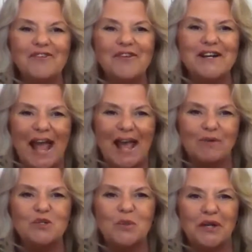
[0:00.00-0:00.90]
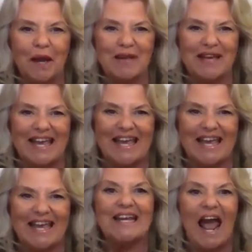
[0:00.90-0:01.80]
all of our neighbors were
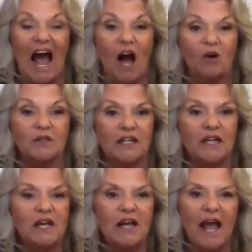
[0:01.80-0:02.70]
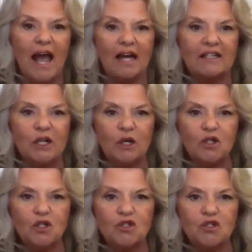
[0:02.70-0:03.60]
coming in and out and,
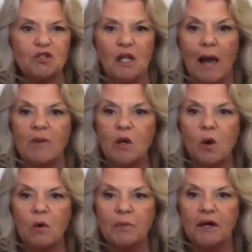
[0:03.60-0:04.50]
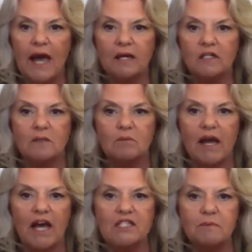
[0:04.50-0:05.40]
and you know, climbing corporate
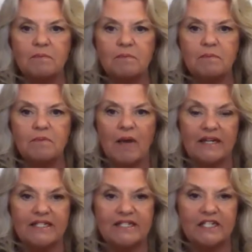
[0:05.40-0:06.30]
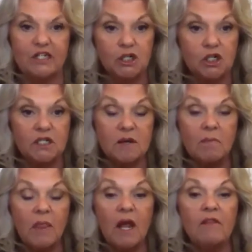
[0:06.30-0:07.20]
ladders. And my husband and I met as
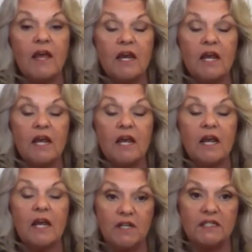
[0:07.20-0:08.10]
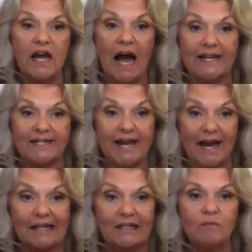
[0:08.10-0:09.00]
teachers. Then he moved into high
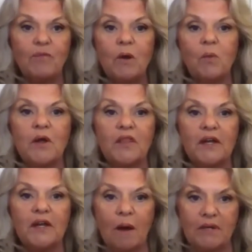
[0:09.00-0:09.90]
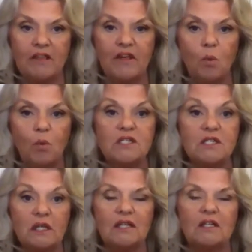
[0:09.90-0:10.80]
tech with a company that
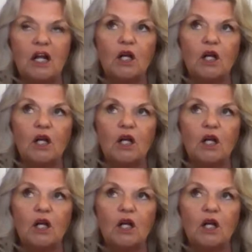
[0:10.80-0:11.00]
was